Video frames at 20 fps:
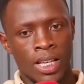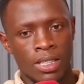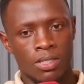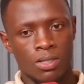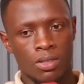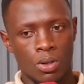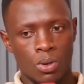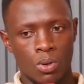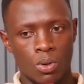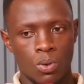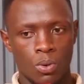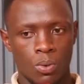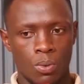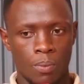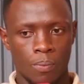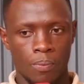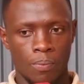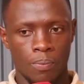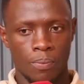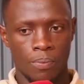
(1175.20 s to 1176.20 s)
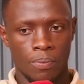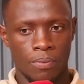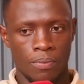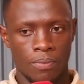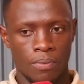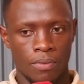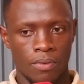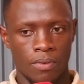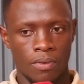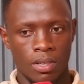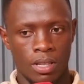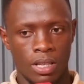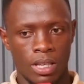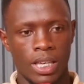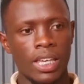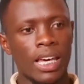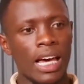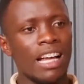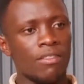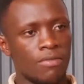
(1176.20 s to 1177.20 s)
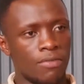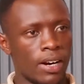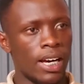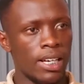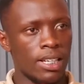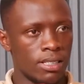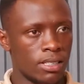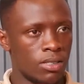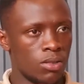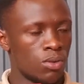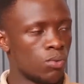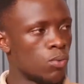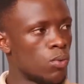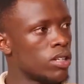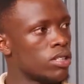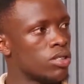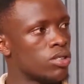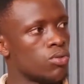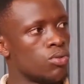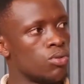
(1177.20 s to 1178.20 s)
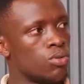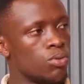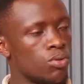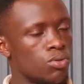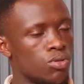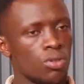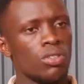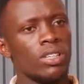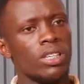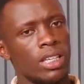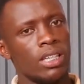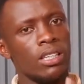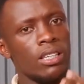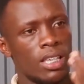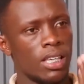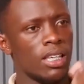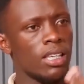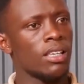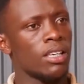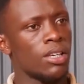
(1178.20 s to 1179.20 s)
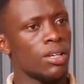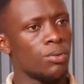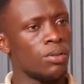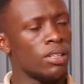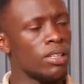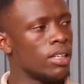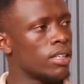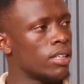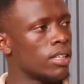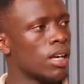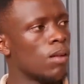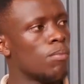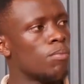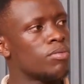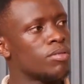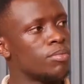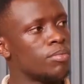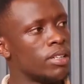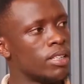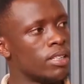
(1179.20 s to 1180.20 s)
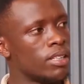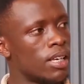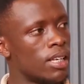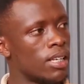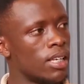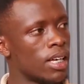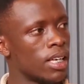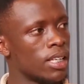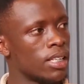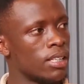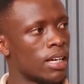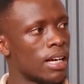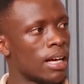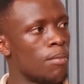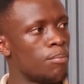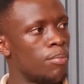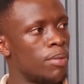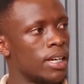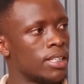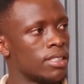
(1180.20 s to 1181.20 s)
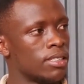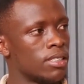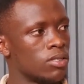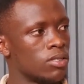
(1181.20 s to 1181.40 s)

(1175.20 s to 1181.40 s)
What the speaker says: So he advised on what to do. So he really helps me there, like in the campaigns